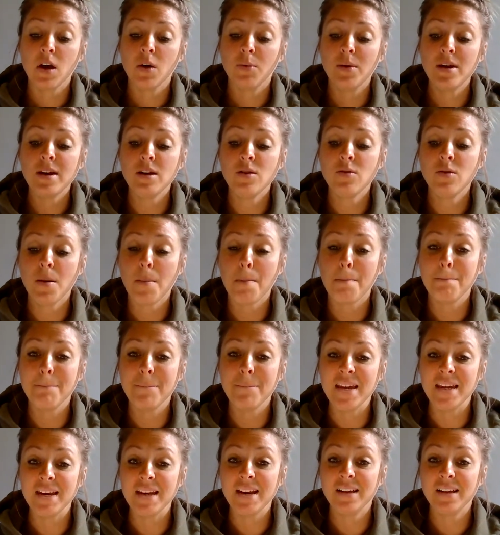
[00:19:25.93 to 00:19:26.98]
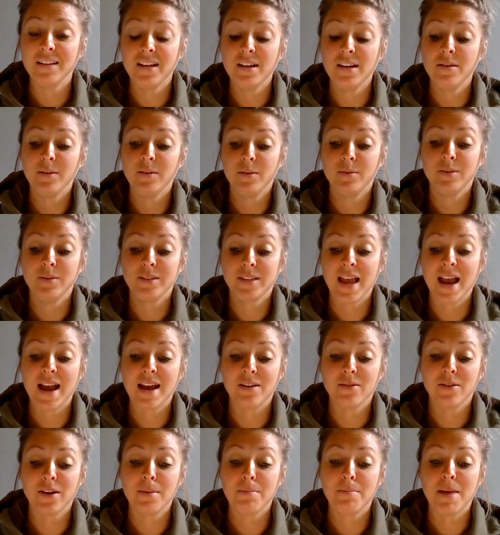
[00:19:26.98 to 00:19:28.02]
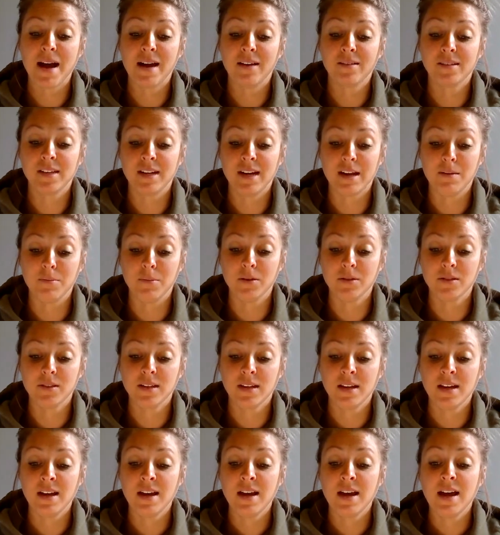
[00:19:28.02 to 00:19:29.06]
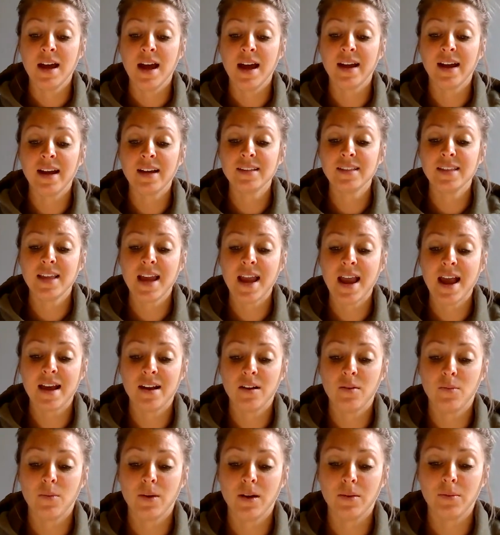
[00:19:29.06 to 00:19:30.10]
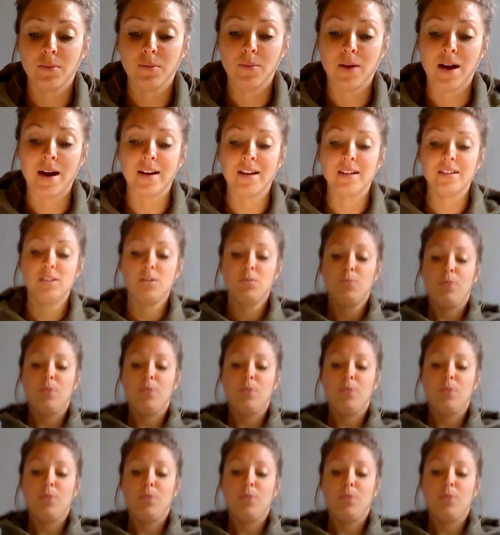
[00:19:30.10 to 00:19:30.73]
We knew immediately it was Henry, Miles, and Amos. I guess they hadn't wanted to